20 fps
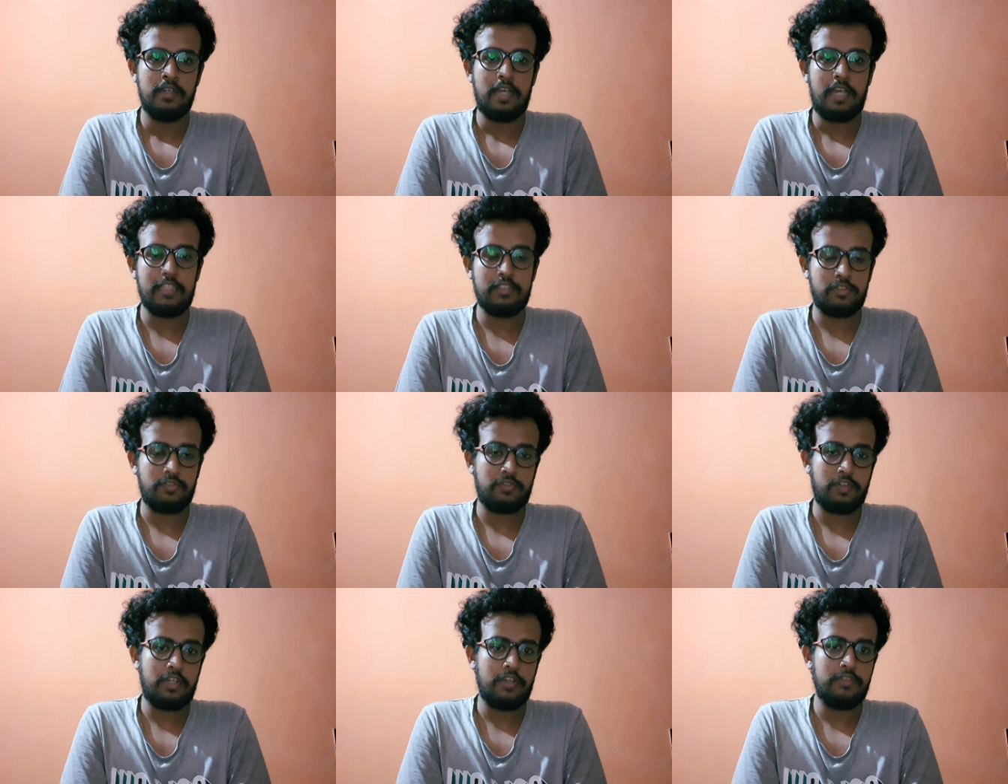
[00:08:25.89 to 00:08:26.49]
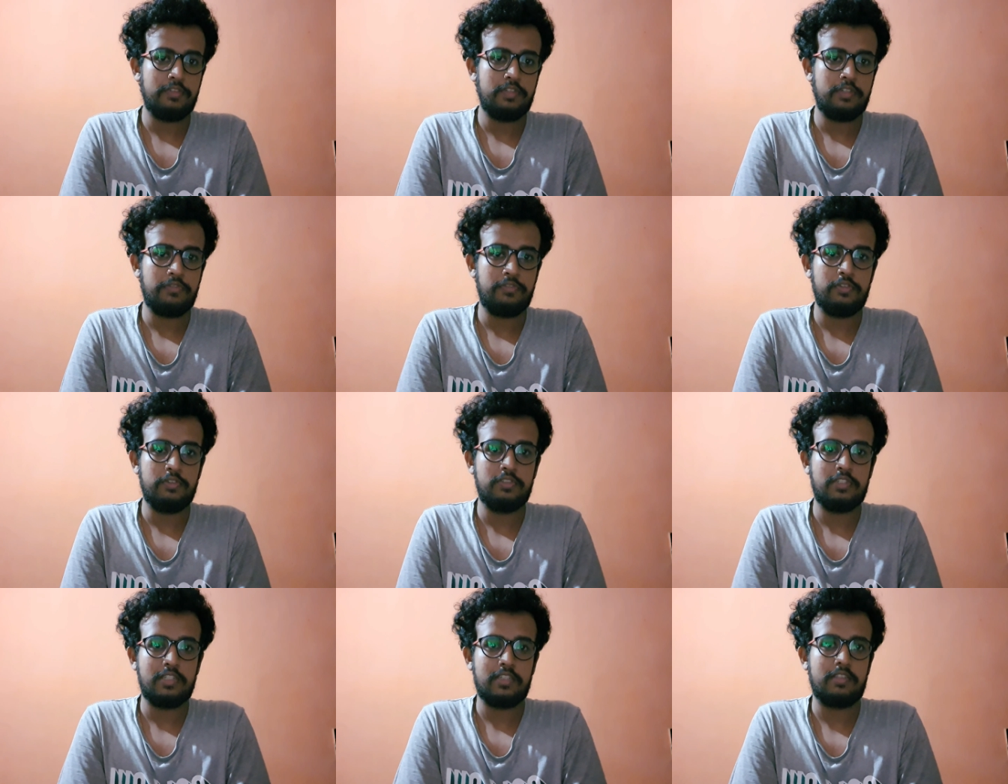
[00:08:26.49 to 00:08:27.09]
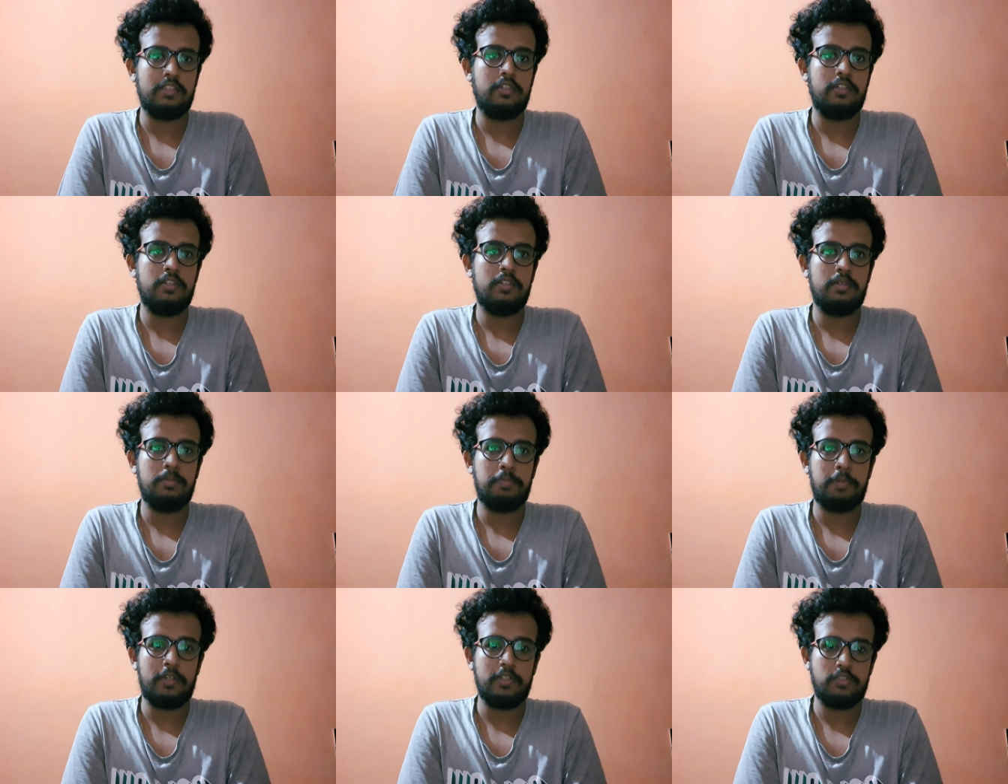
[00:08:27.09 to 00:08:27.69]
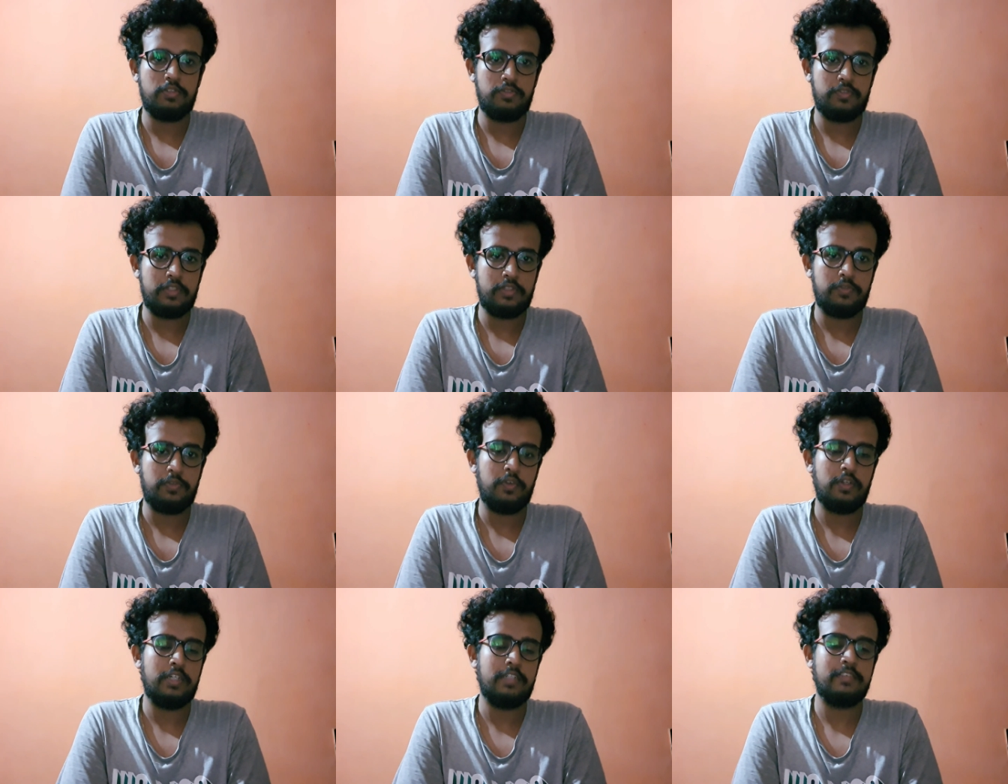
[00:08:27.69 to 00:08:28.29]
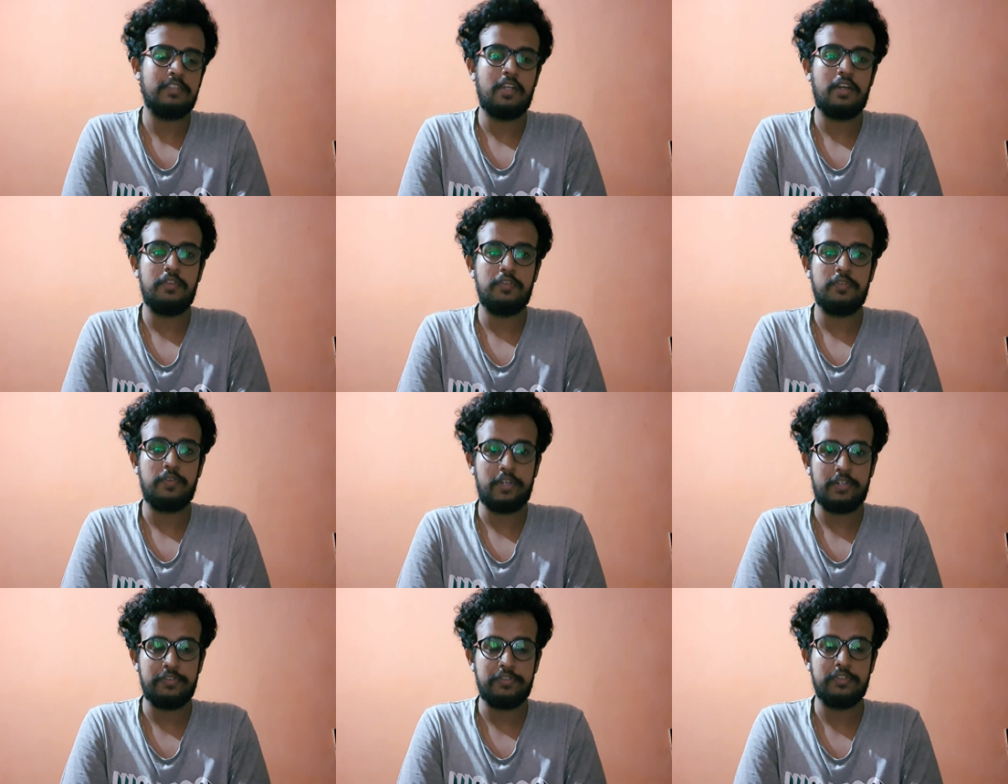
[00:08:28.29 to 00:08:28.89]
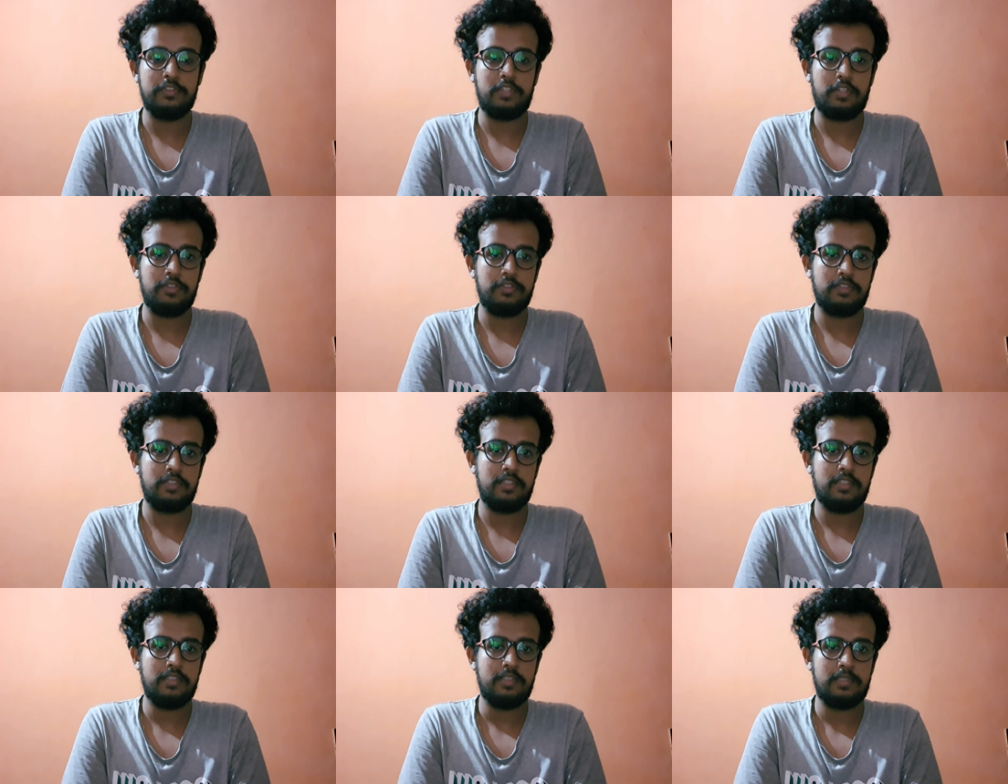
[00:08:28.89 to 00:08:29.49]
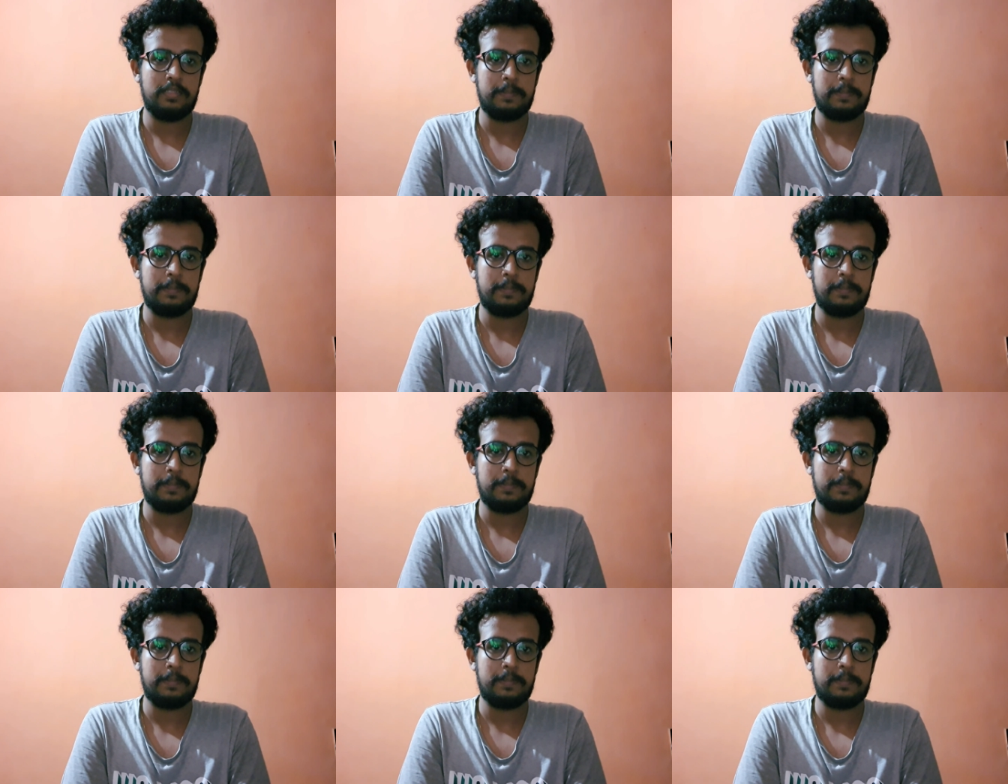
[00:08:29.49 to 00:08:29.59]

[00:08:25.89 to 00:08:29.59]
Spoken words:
As of now, if you check the price of this phone, it is around 24,000.